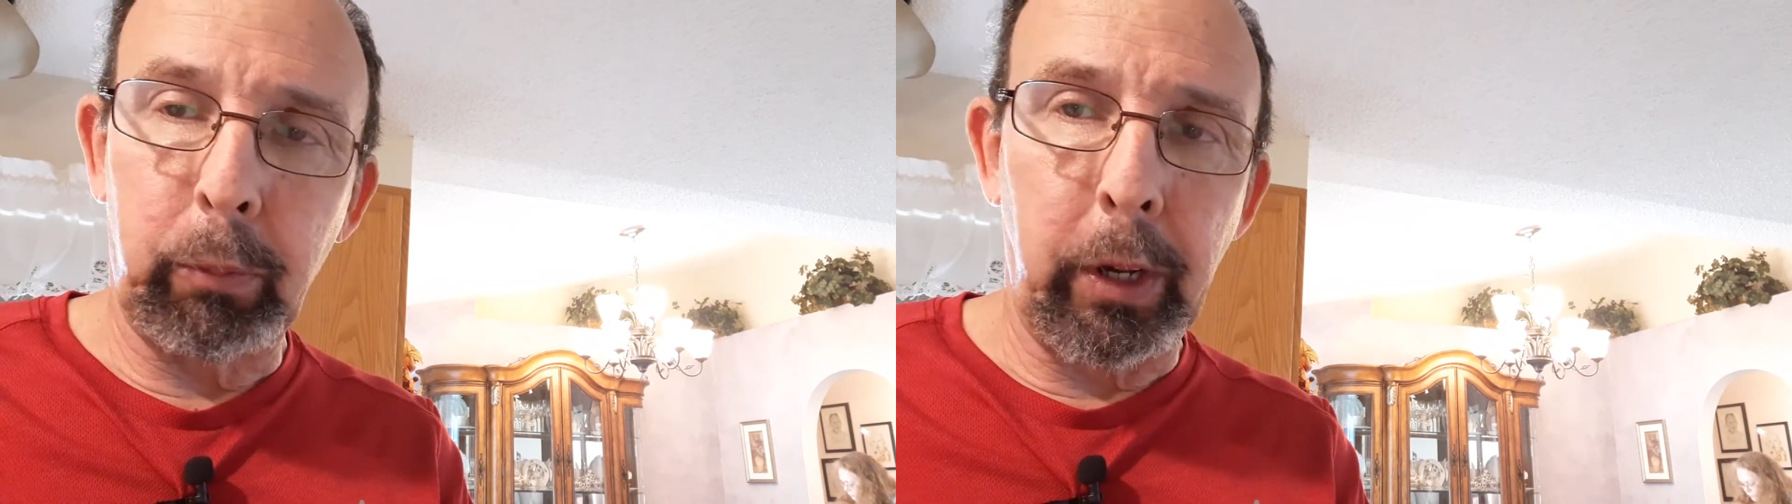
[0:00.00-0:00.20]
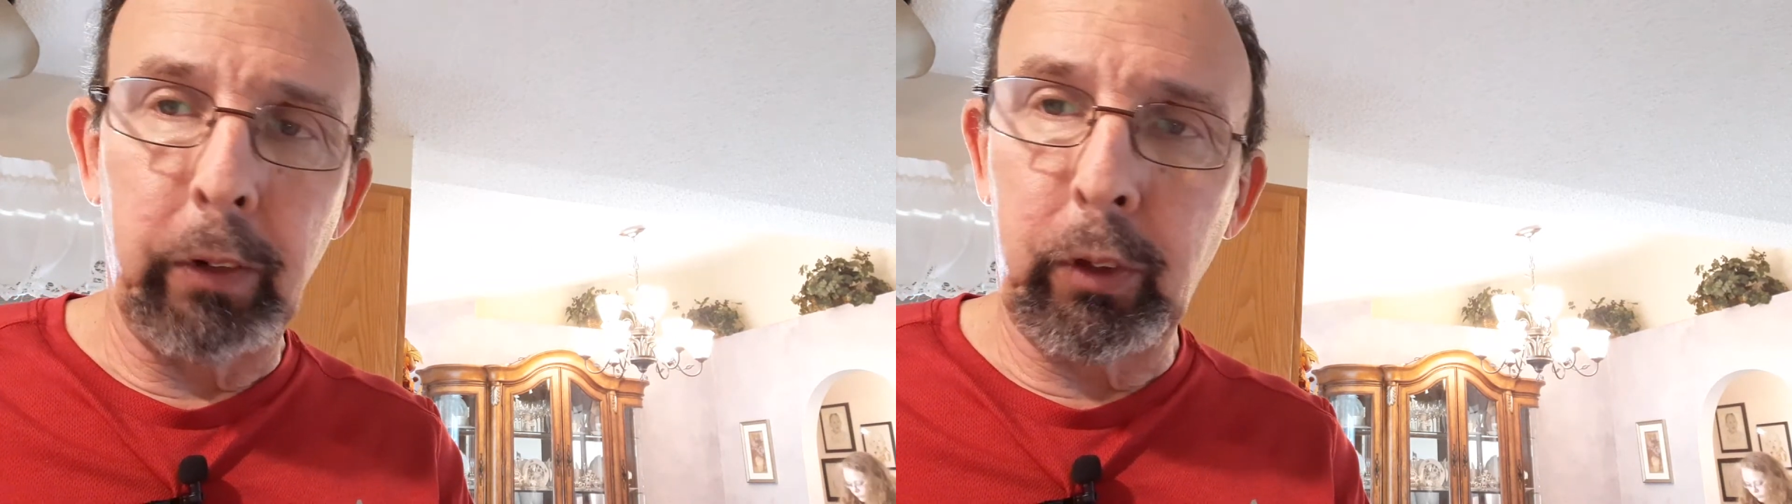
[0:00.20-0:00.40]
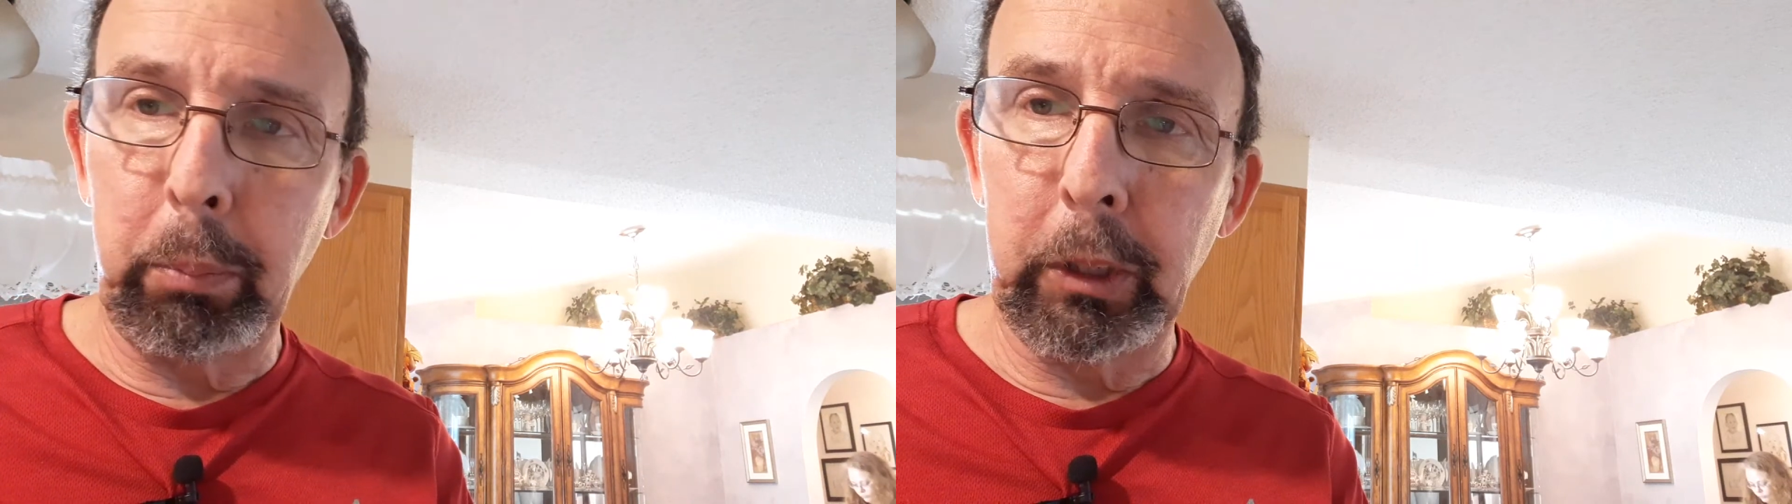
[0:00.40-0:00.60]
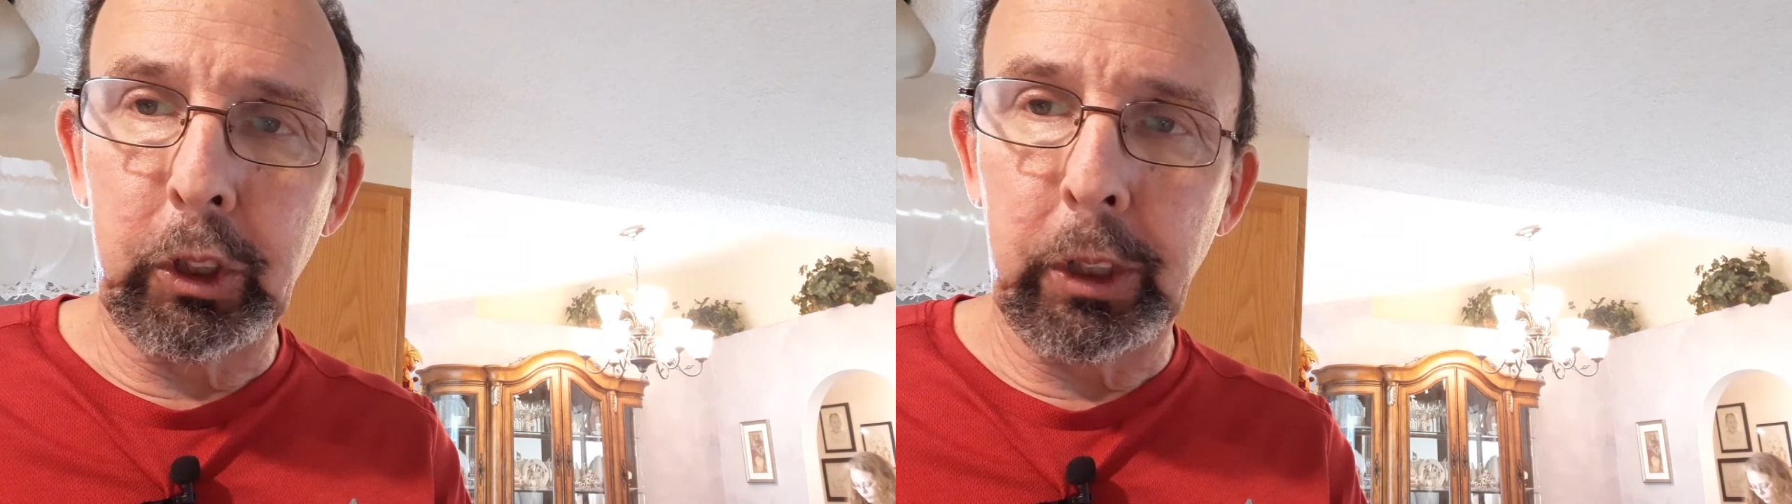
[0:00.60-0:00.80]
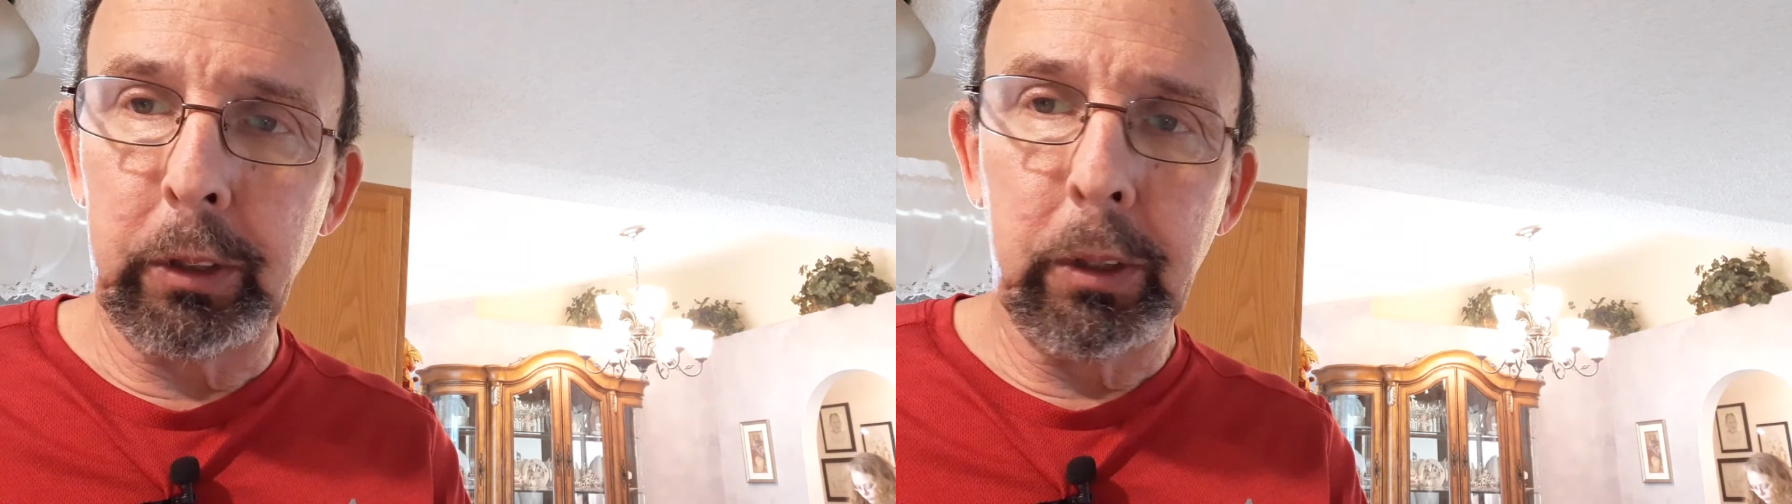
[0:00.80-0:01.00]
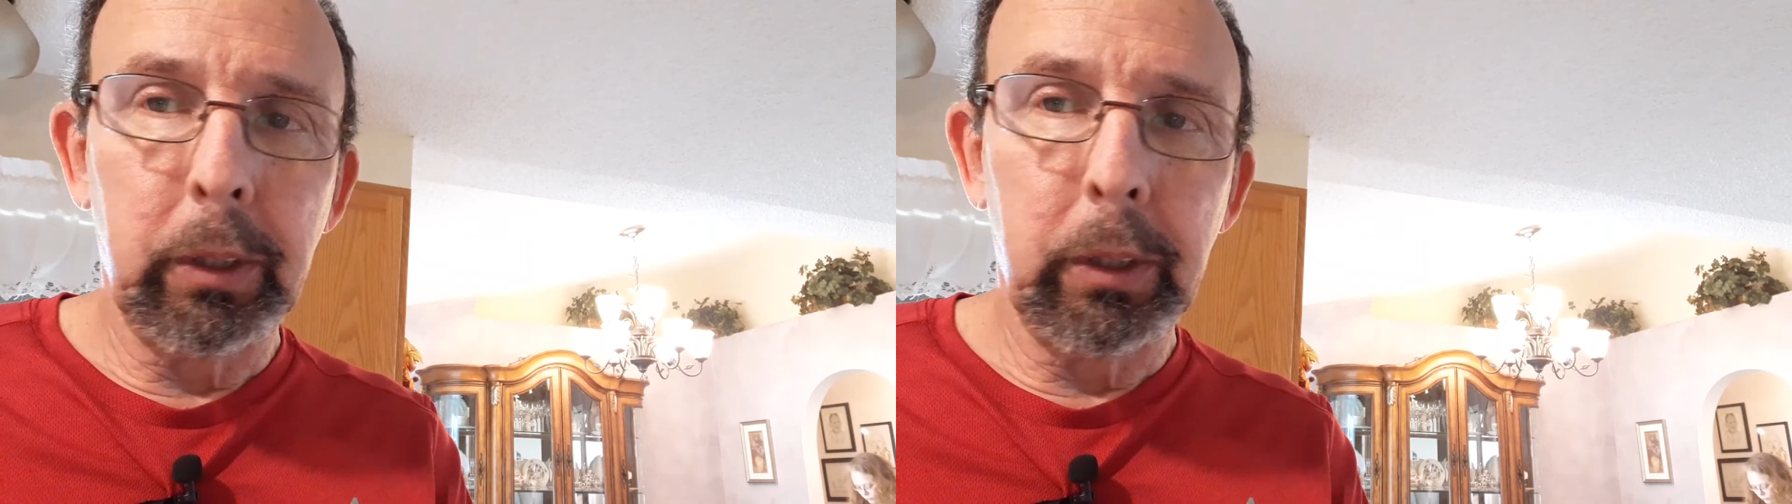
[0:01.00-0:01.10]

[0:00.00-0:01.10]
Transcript: rate of commission,